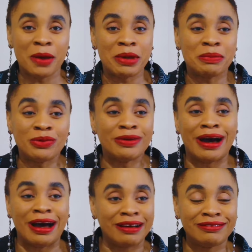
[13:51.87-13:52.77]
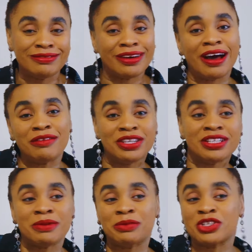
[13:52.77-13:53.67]
people are having
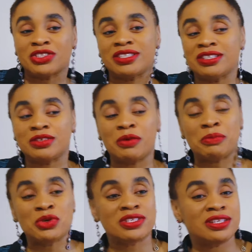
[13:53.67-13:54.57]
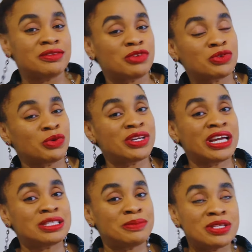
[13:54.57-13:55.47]
it because you see someone posing in front of one
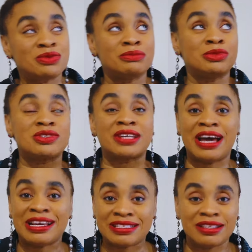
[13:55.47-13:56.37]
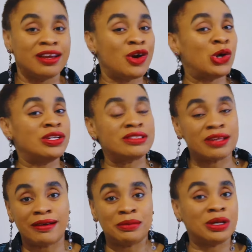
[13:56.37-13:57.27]
nice place with blue skies on Instagram.